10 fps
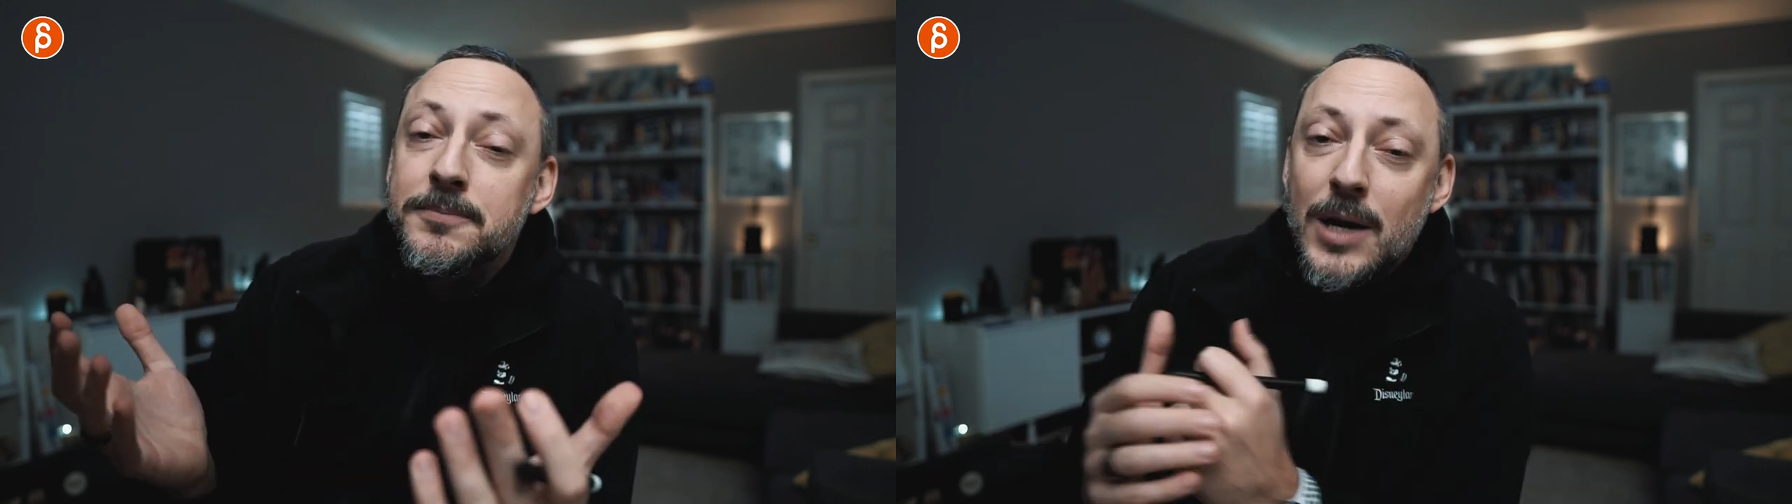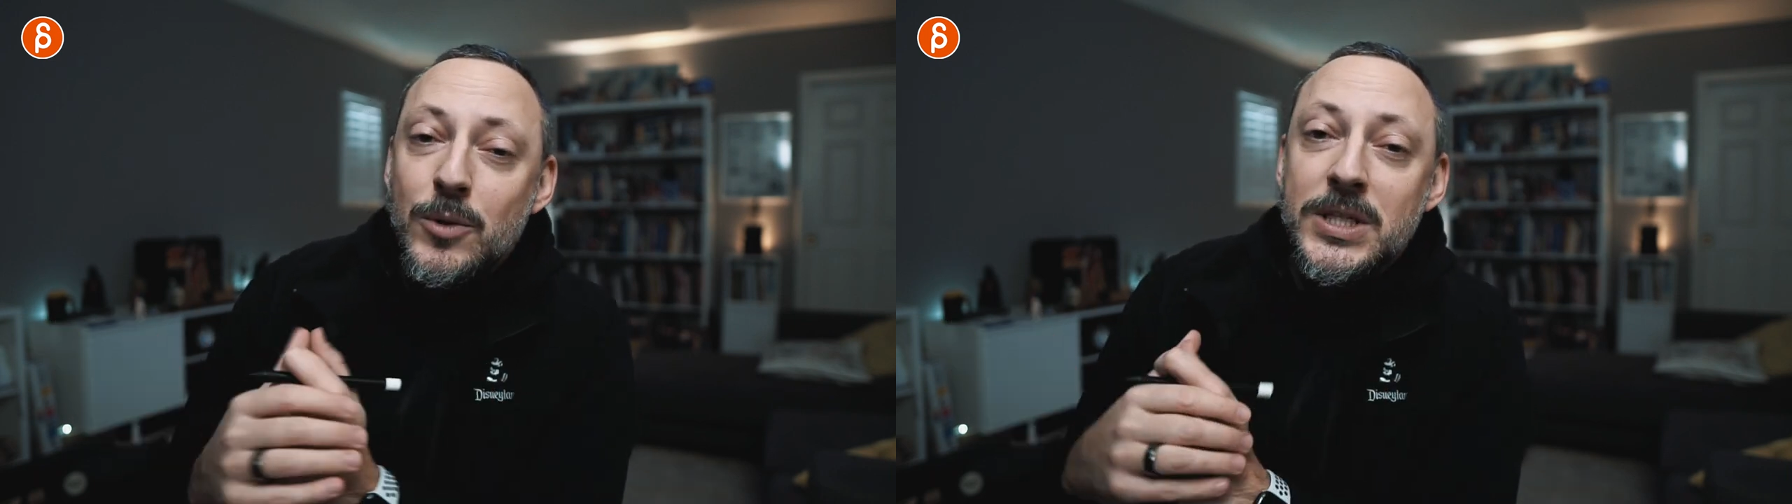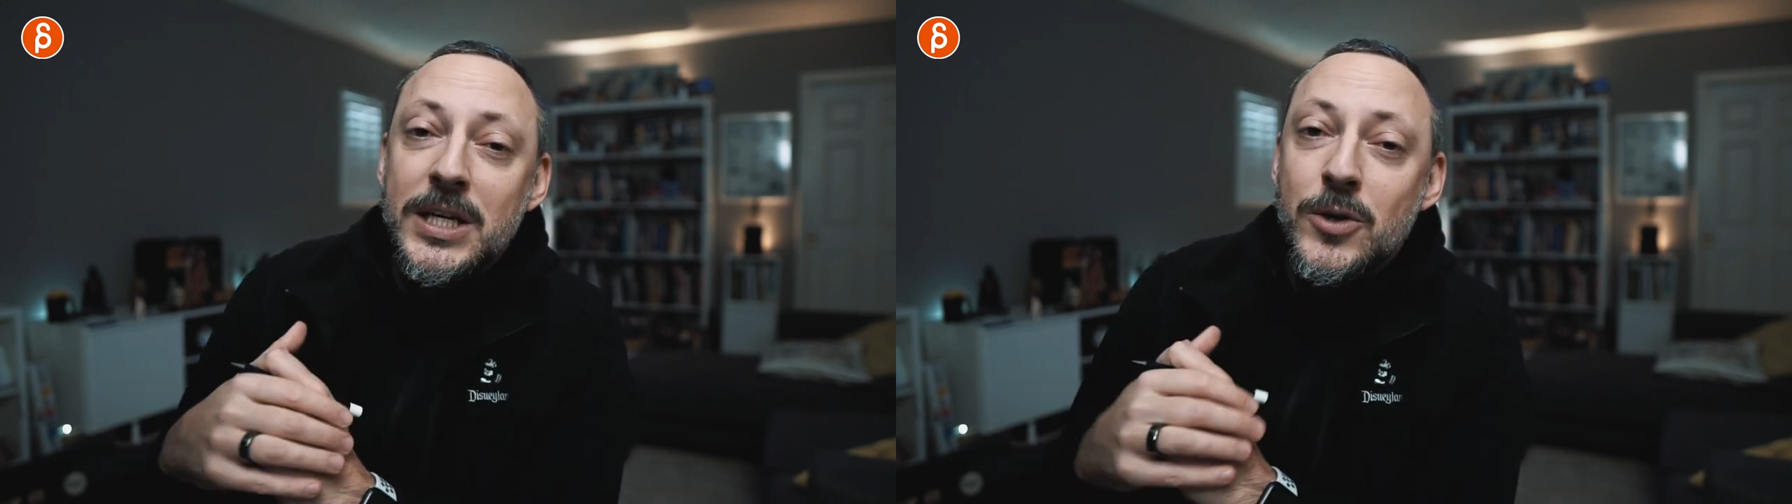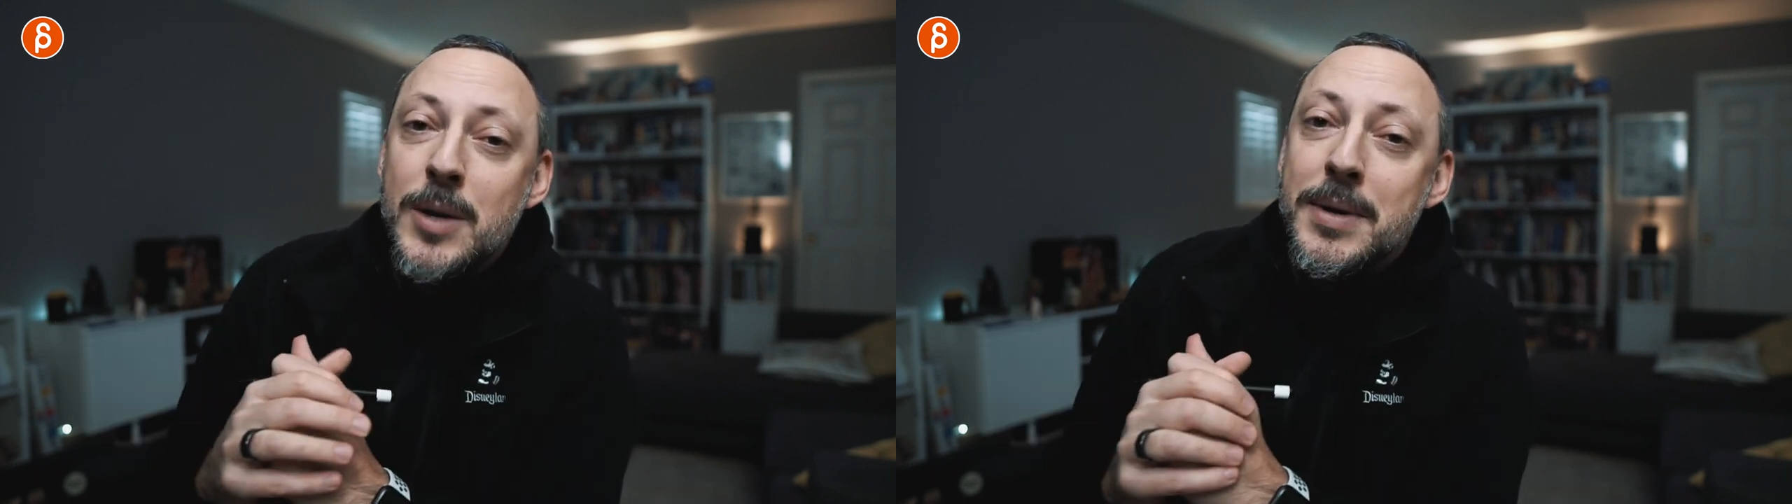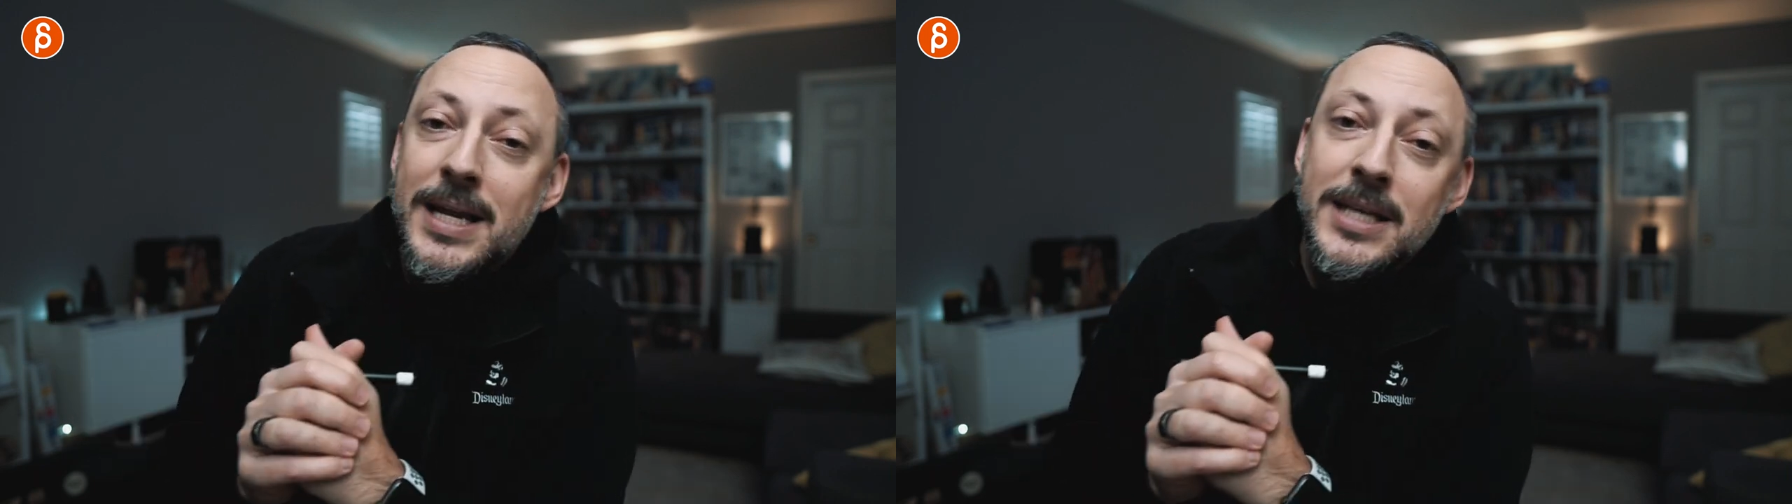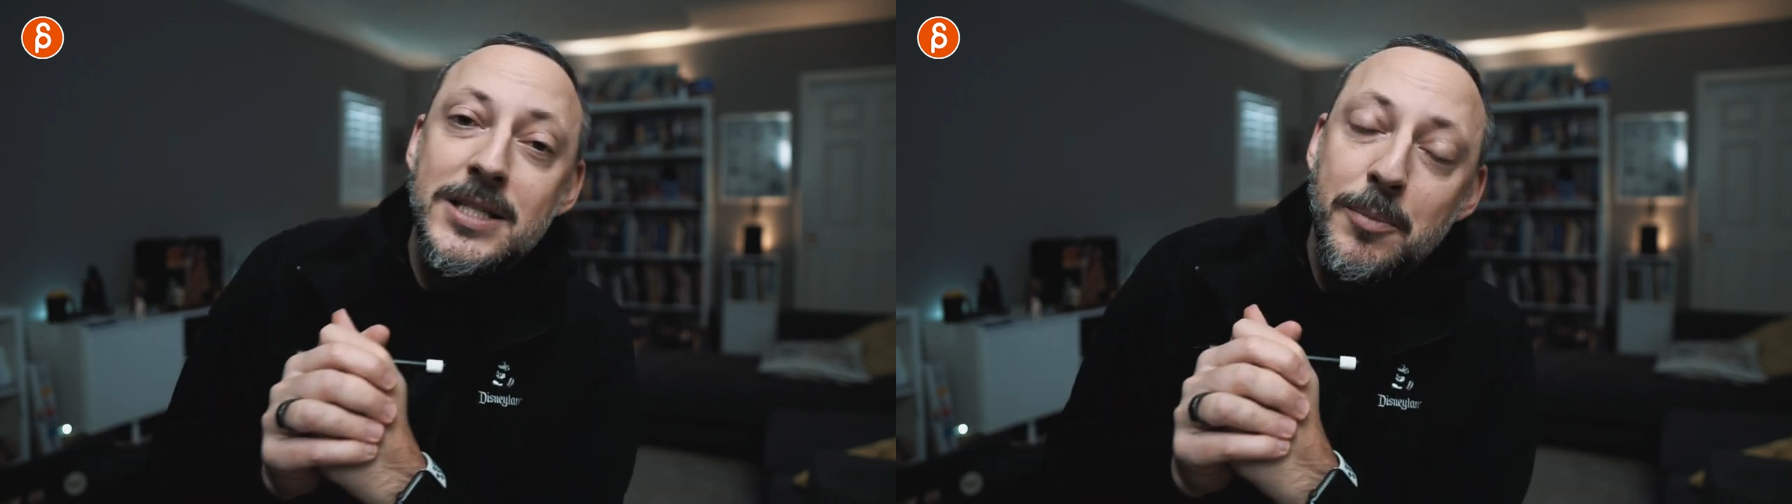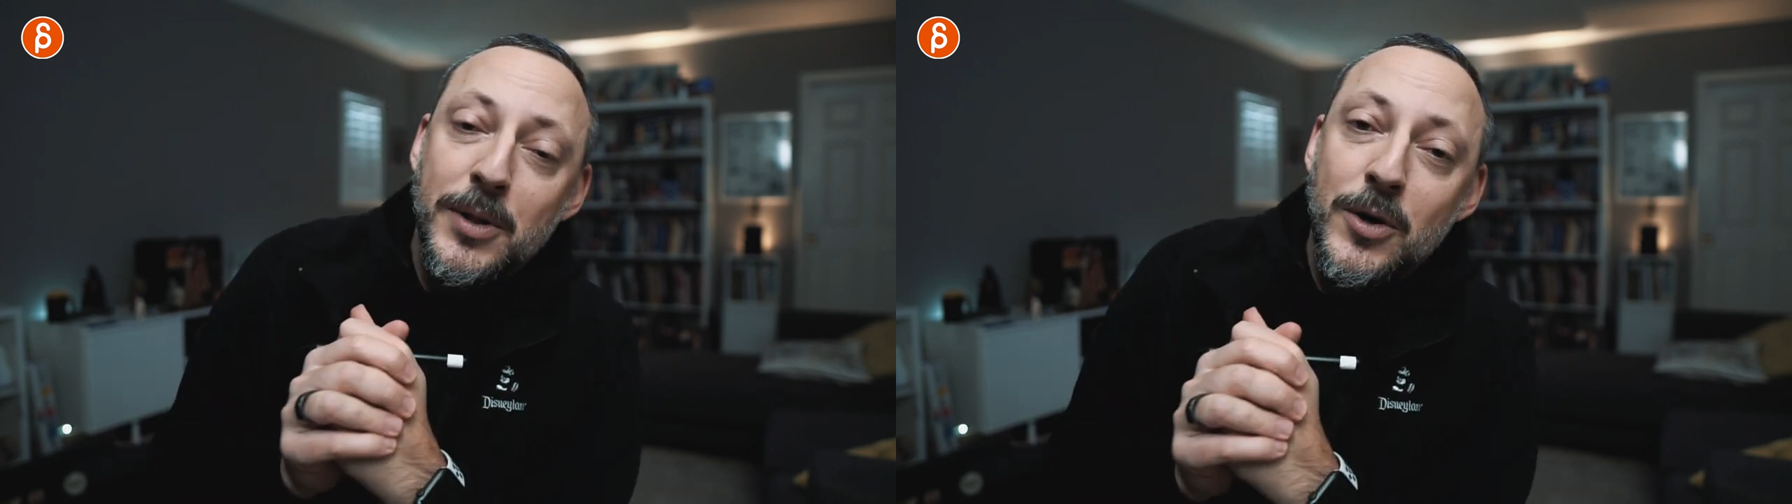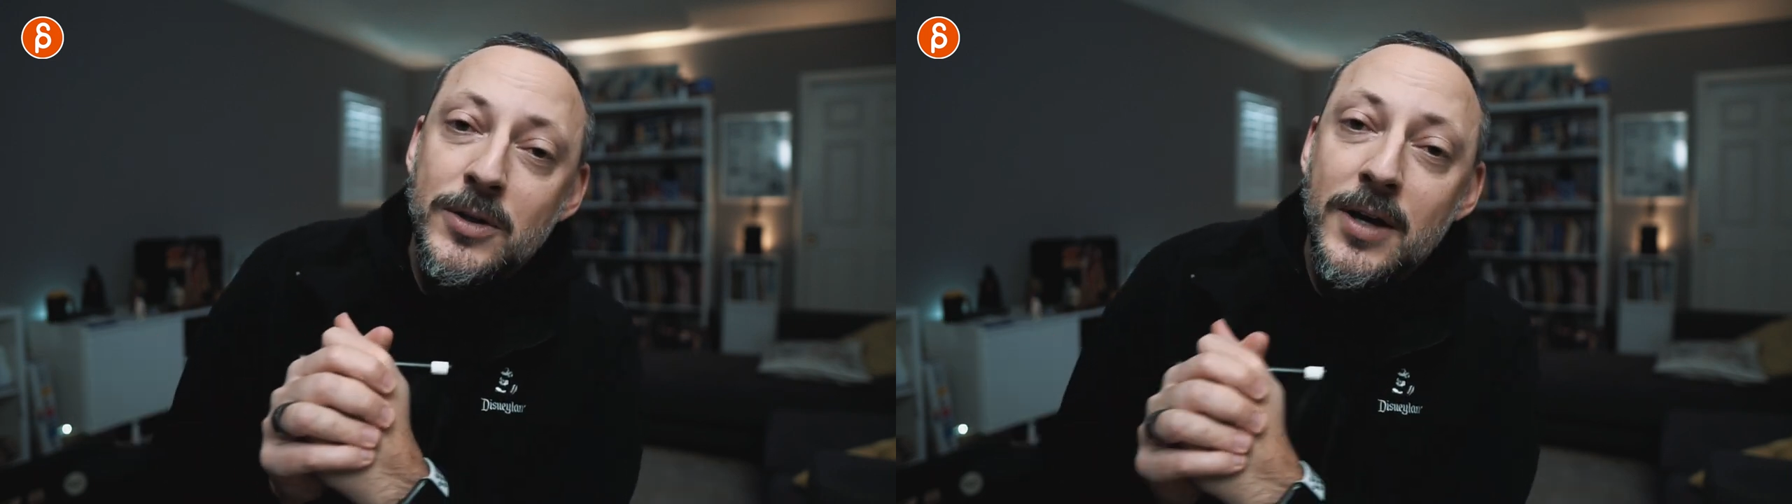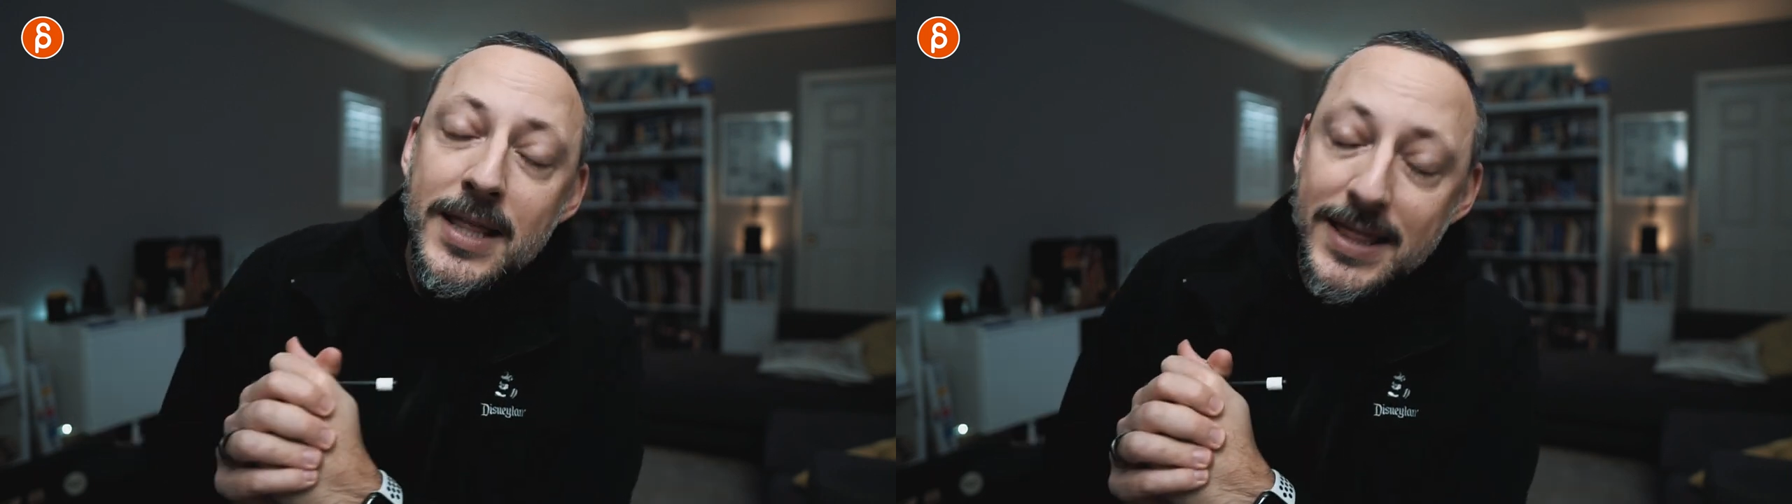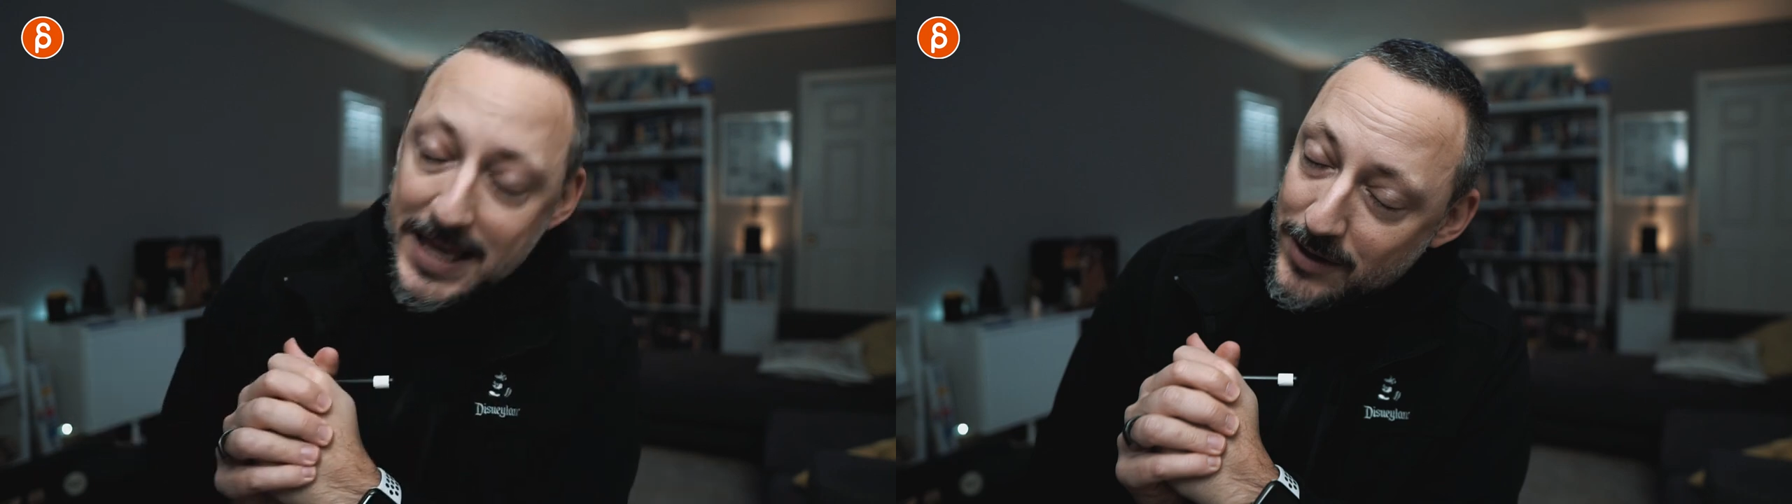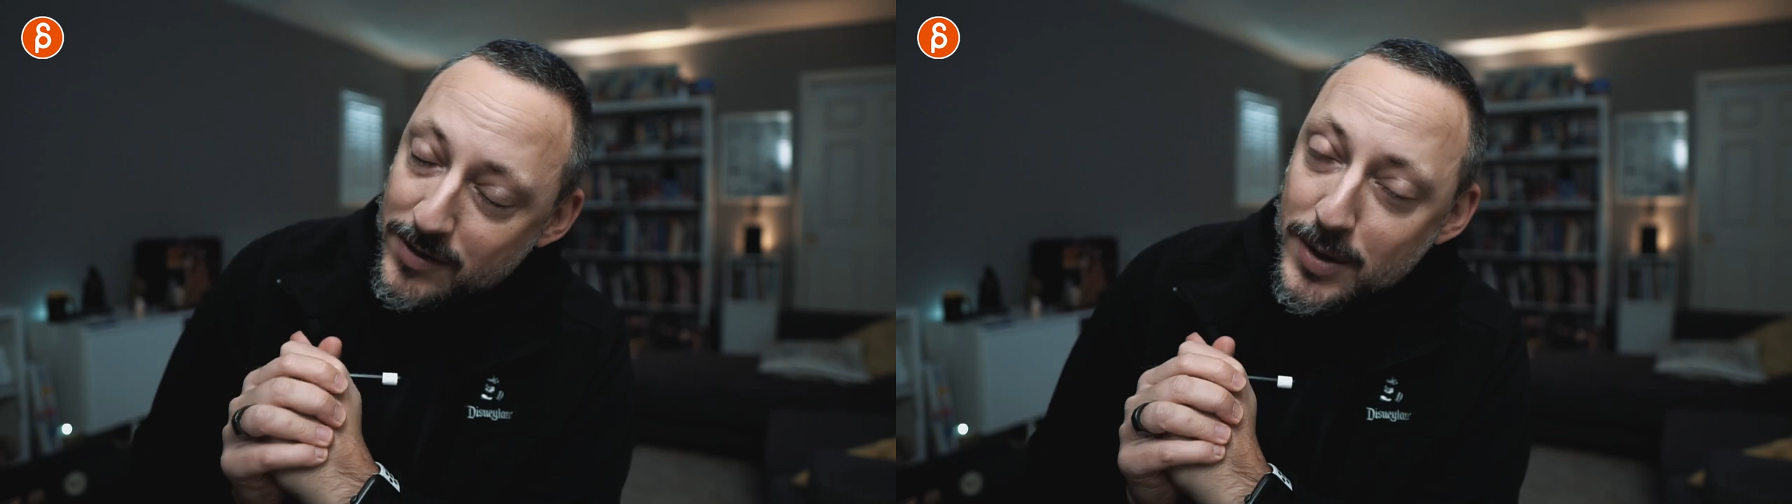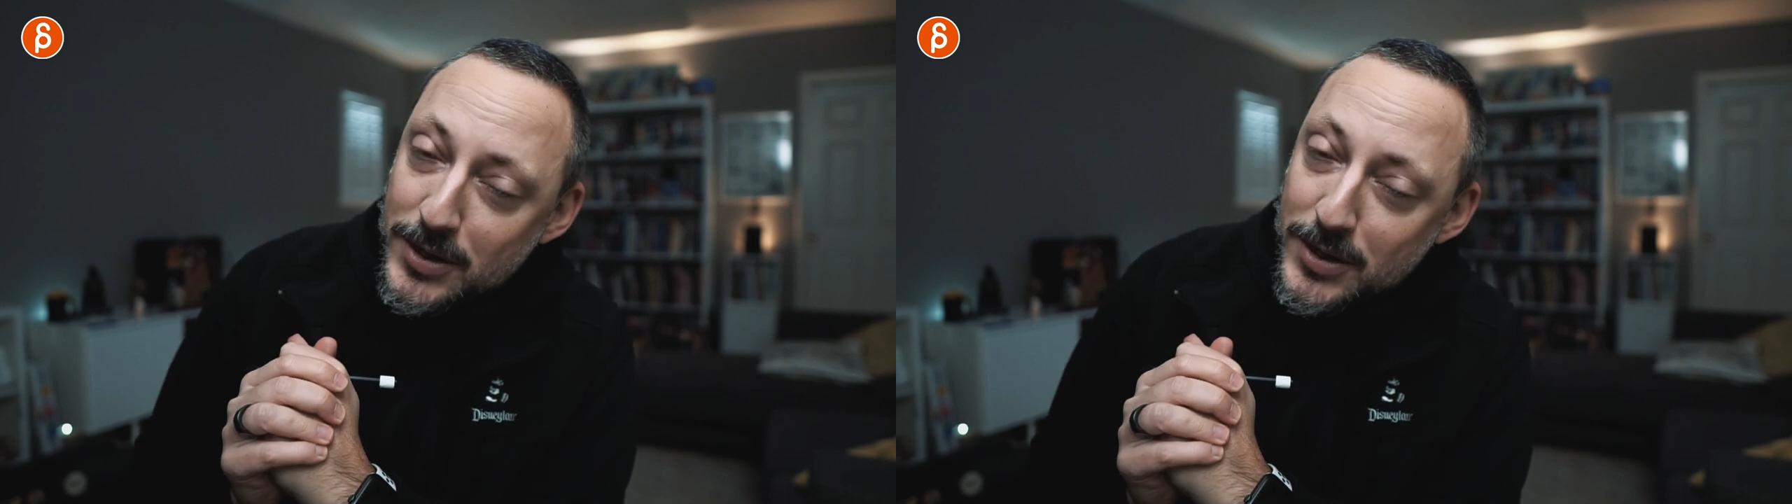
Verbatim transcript: I will see you in my next upload. Thank you very